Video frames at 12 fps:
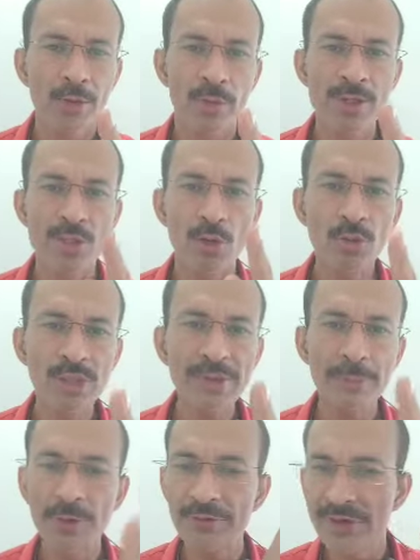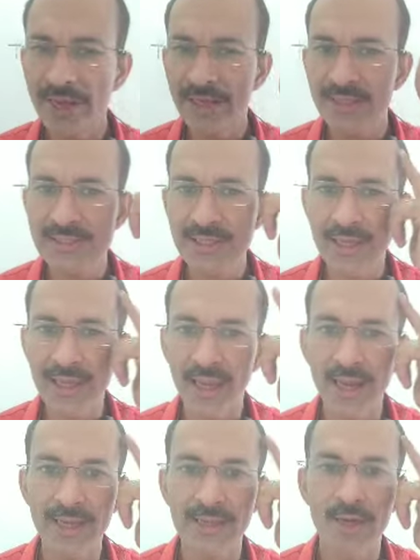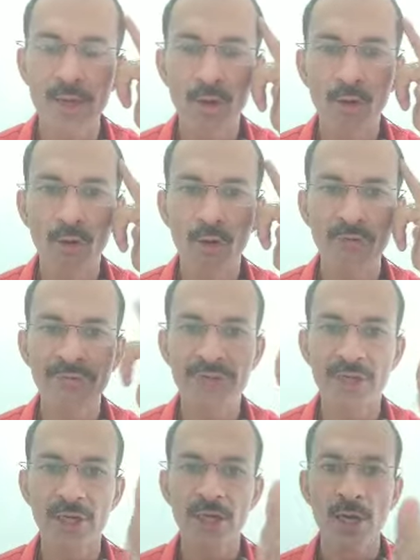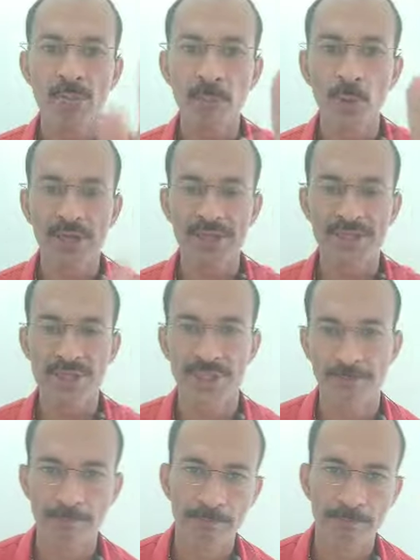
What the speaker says: which only prevails in the head of the poet.